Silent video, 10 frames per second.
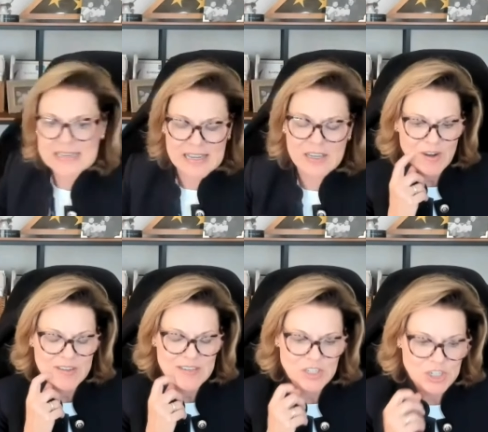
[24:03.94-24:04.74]
days
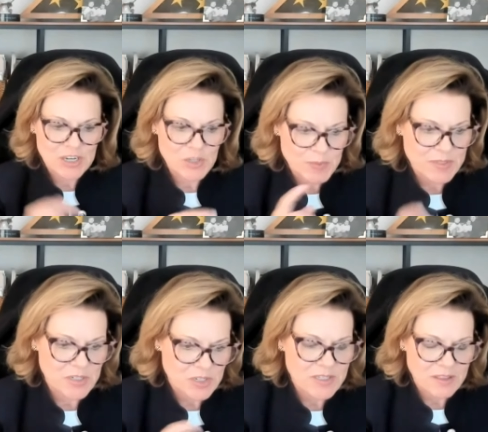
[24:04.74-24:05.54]
because I changed
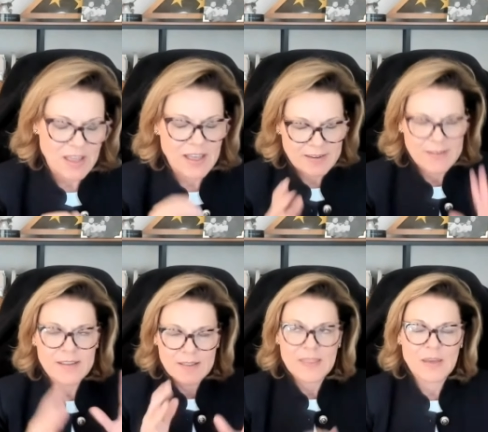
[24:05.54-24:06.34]
positions a lot.
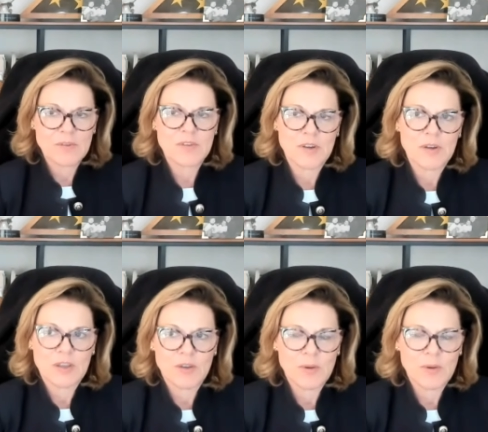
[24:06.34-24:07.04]
That was a very good